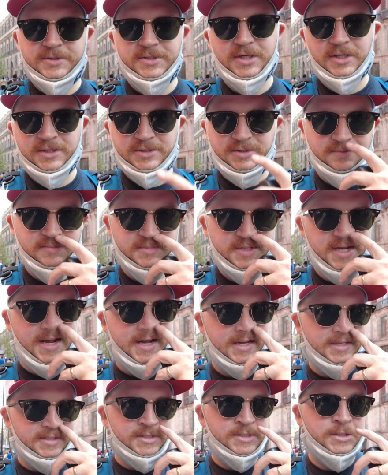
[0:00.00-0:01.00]
saw some
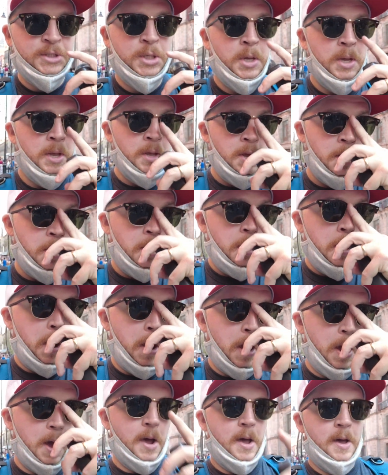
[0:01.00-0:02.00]
dance,
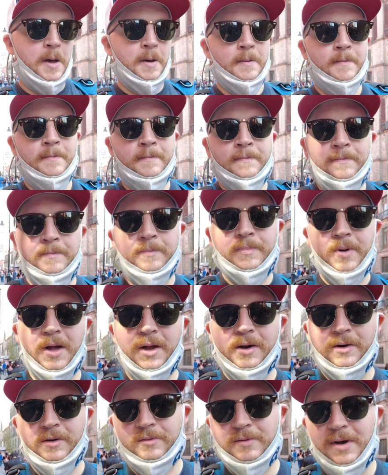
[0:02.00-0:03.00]
but